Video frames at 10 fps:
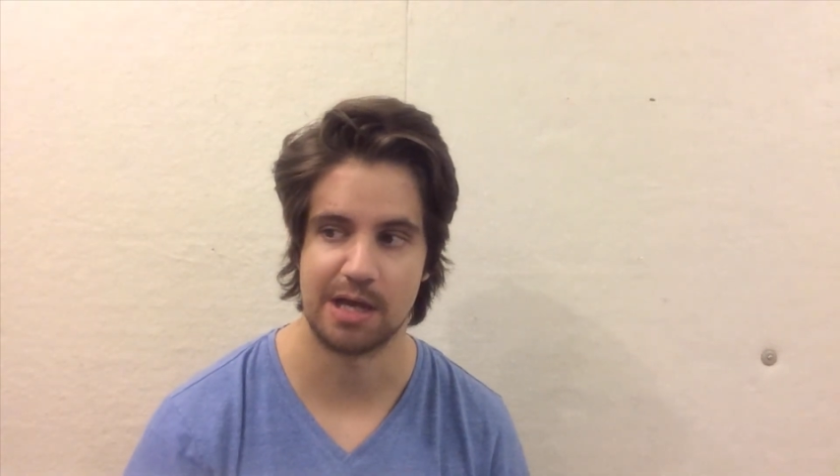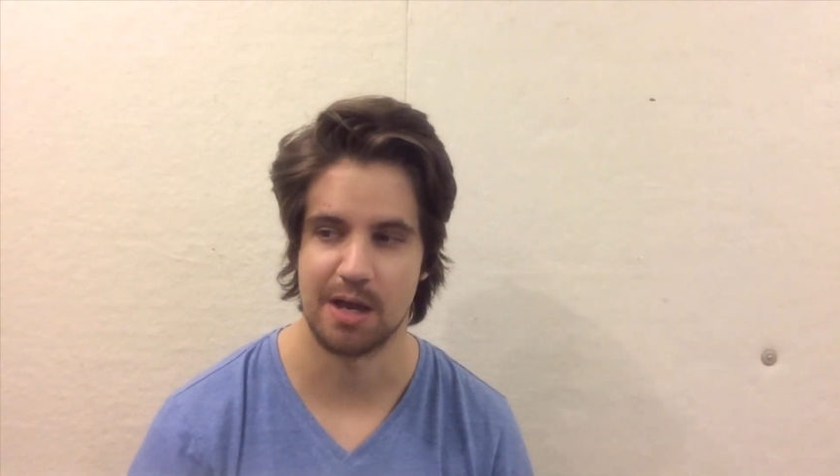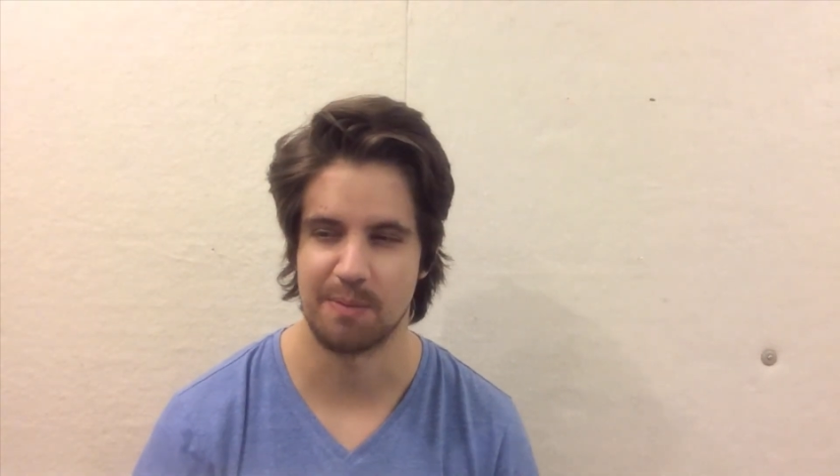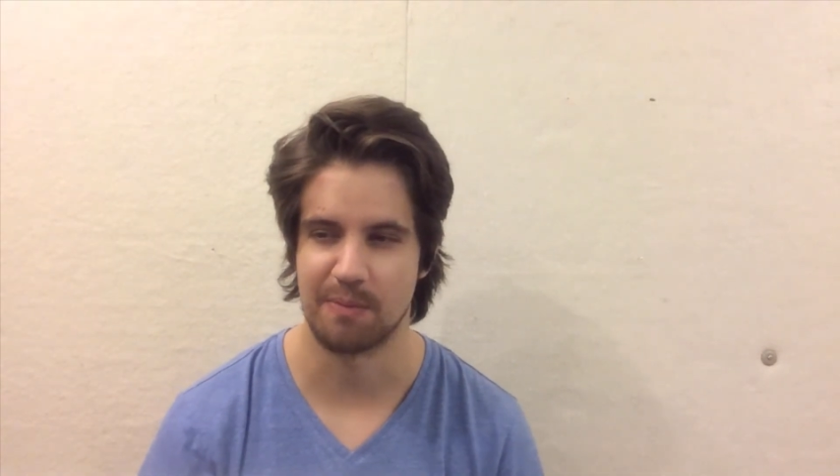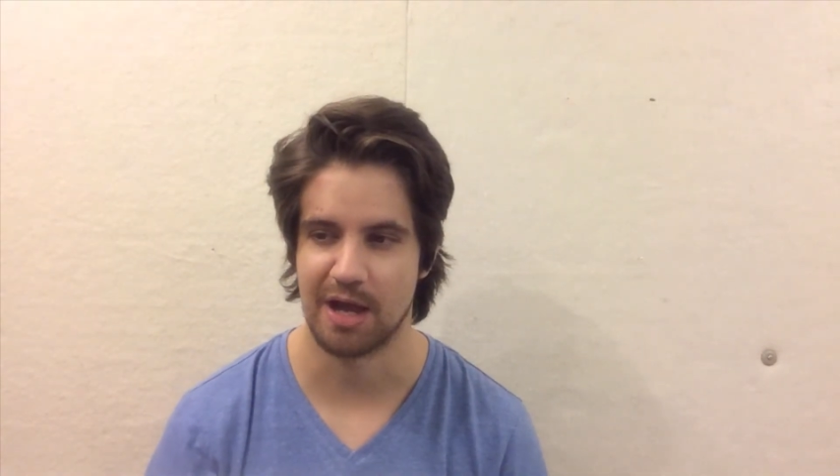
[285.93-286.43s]

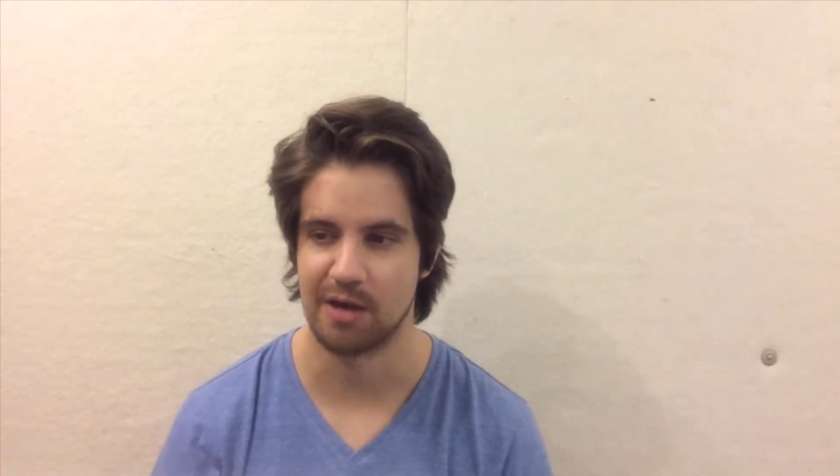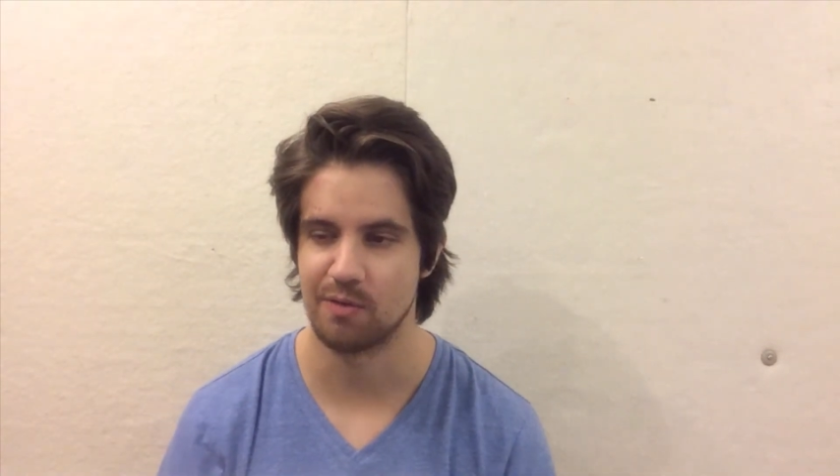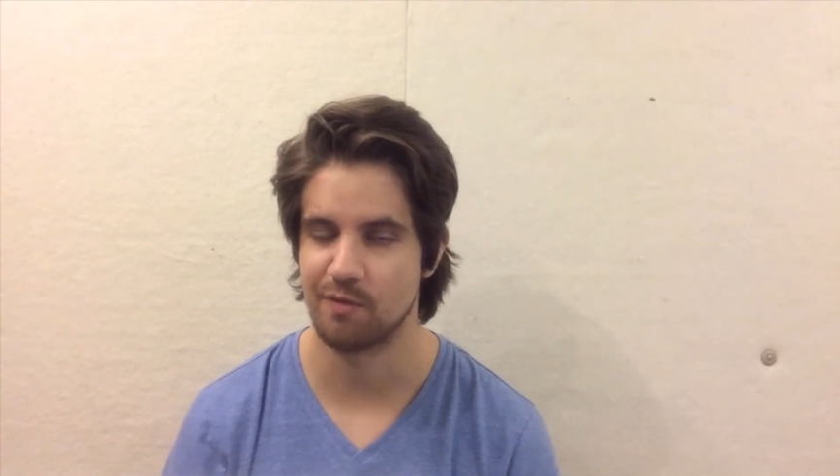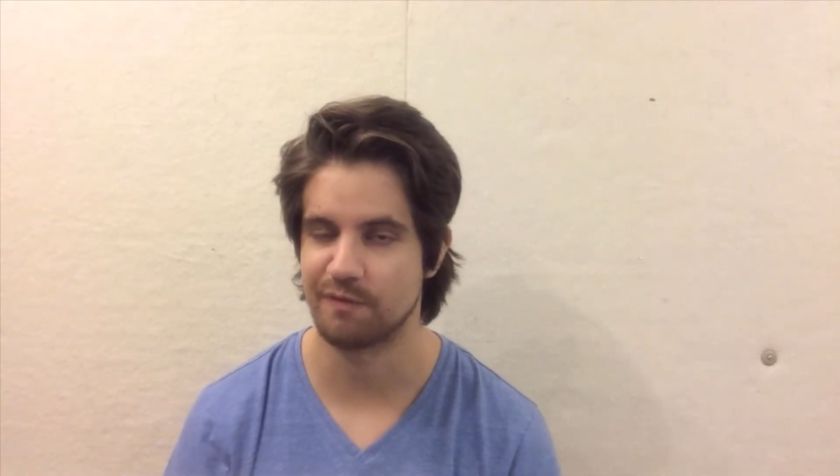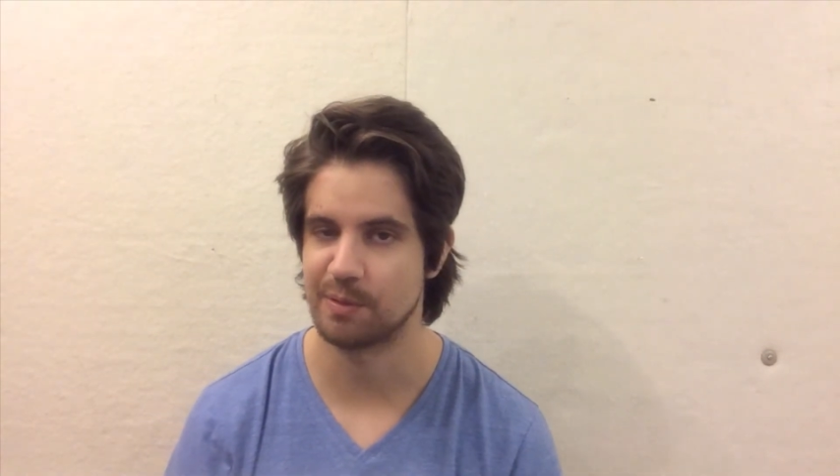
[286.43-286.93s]
I
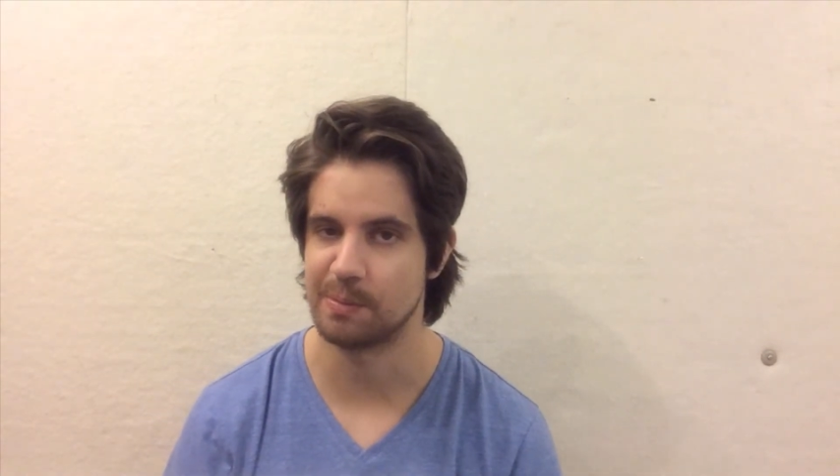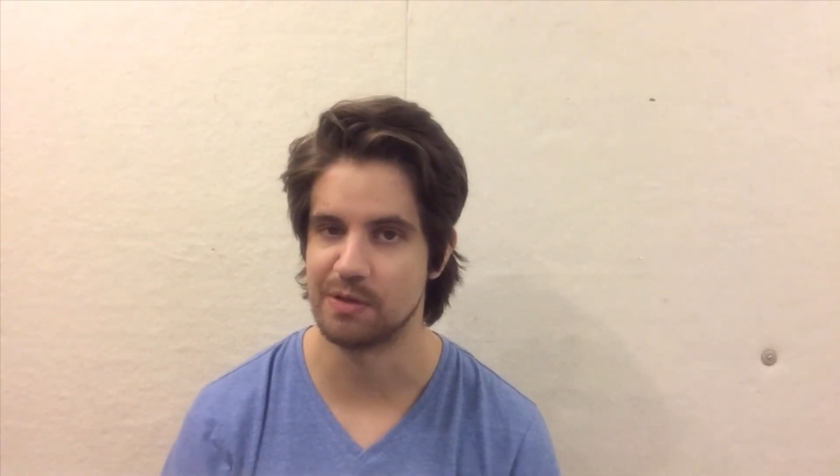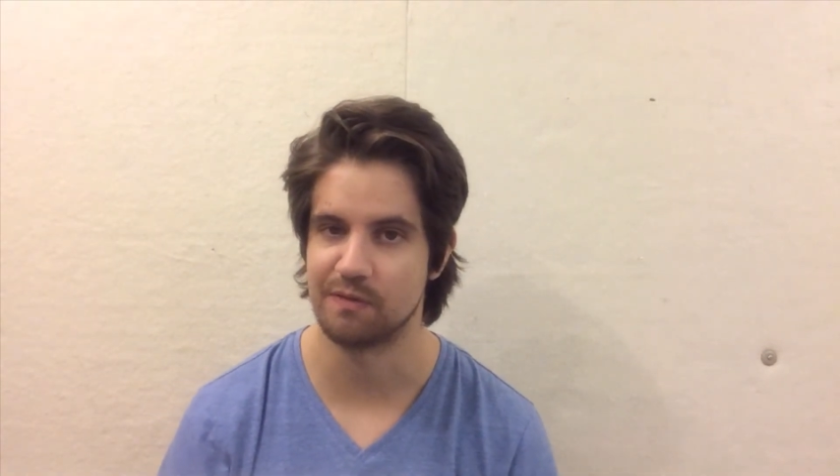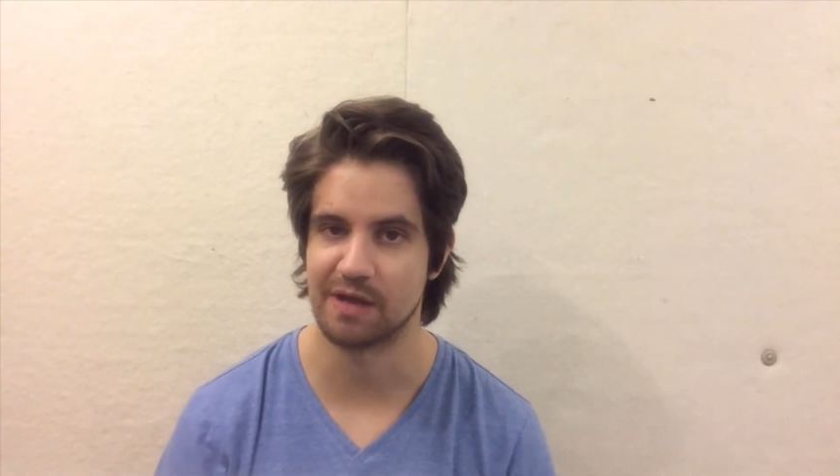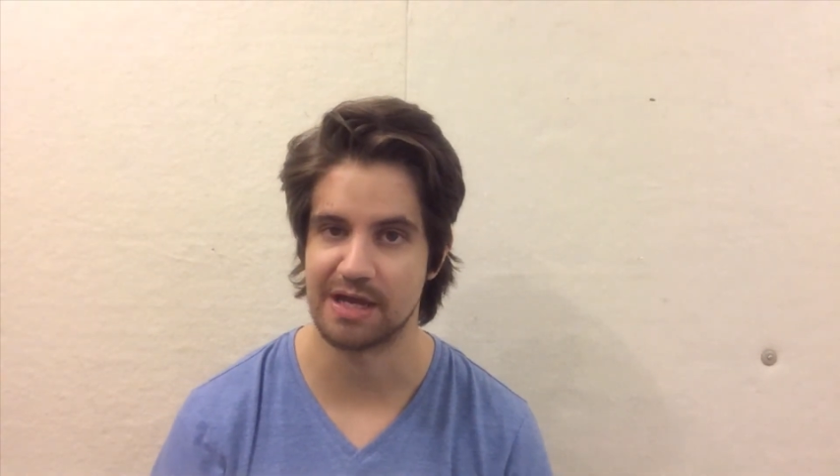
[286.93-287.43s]
don't know if I'm going to be
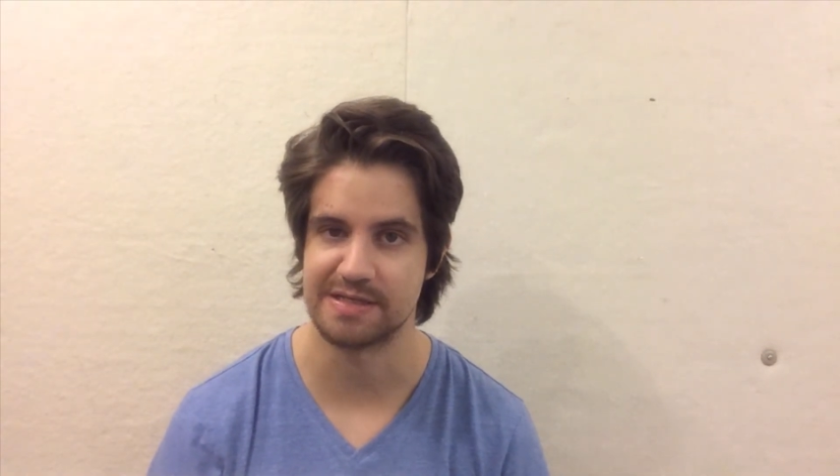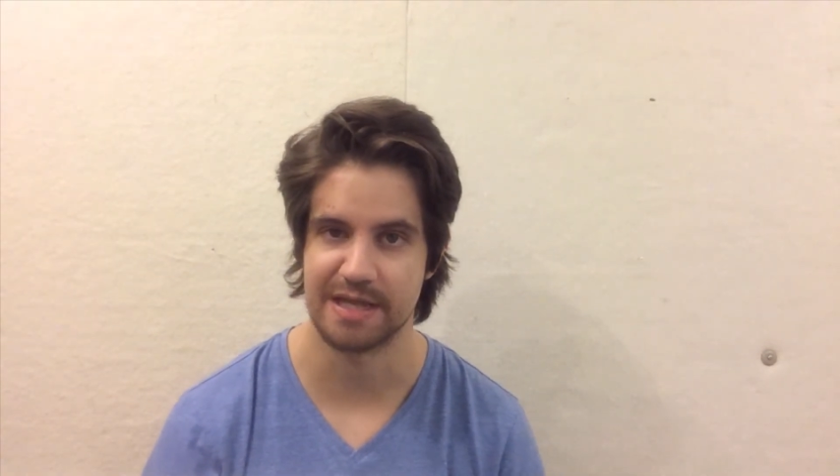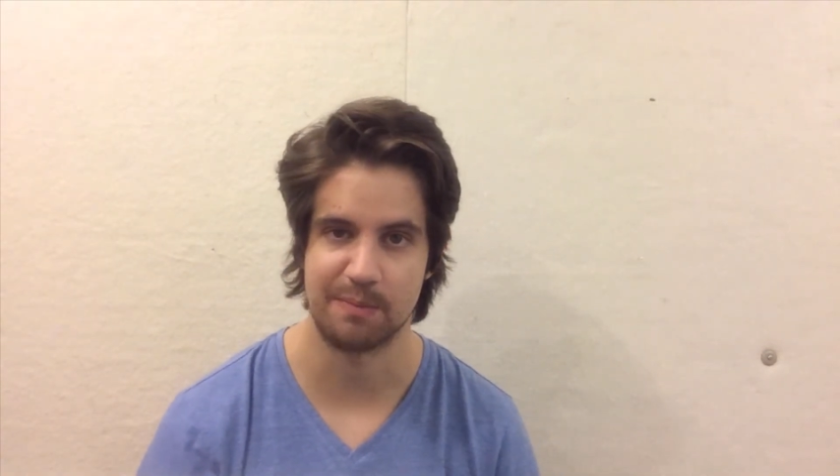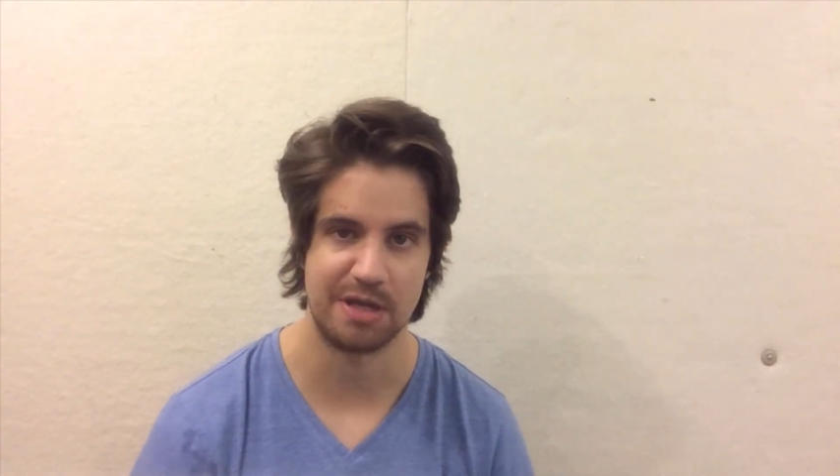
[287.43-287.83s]
using ITA